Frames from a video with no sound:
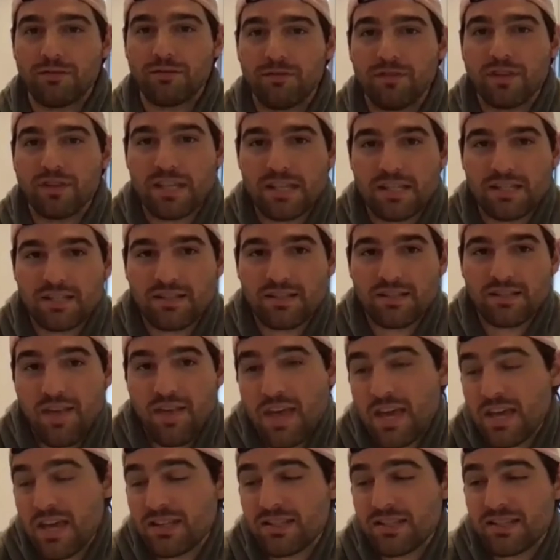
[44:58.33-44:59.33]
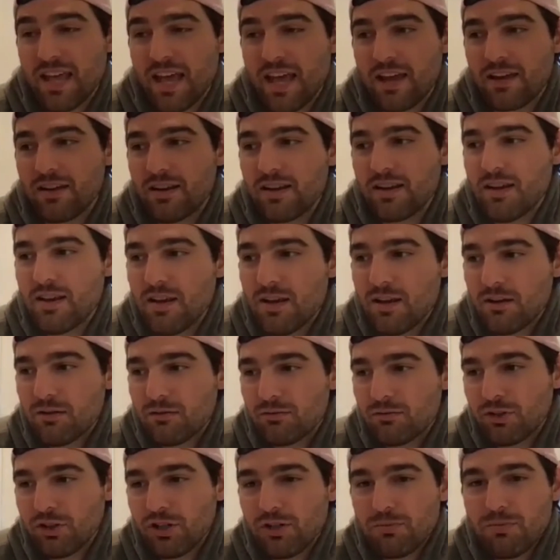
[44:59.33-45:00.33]
these things that
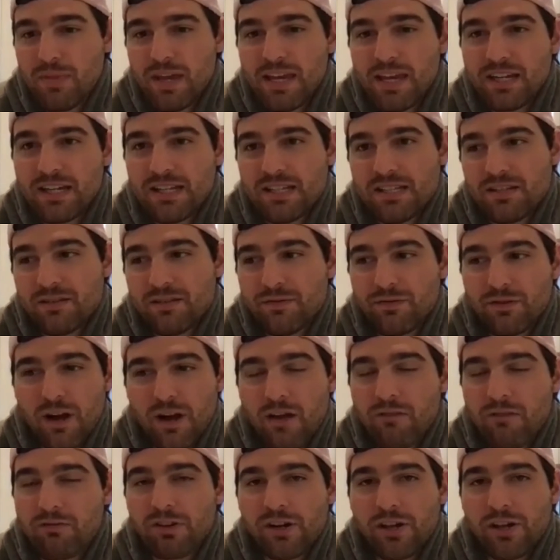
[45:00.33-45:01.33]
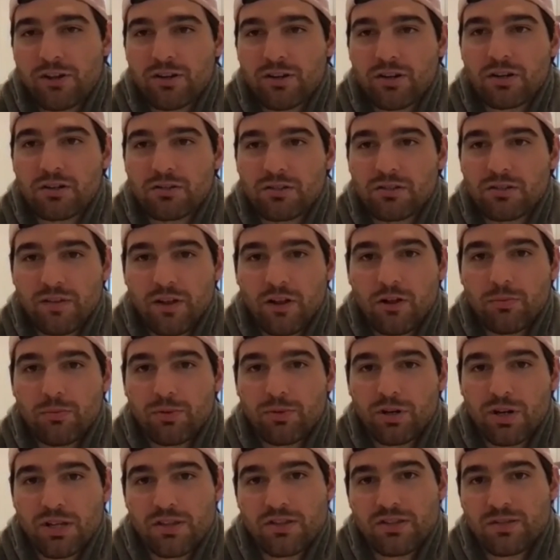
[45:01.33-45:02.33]
really make it easy for every other
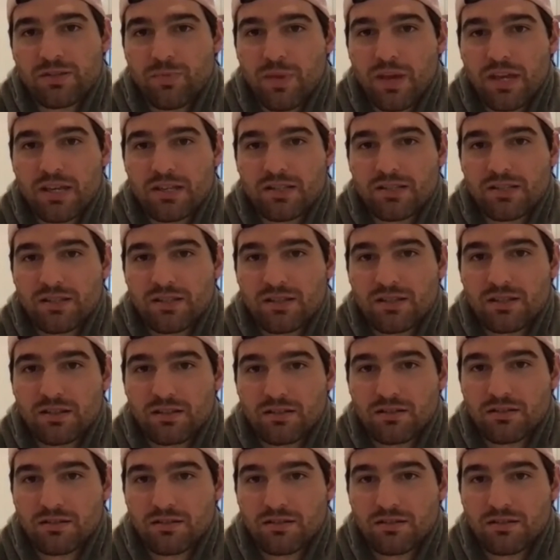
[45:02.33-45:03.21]
developer in the space to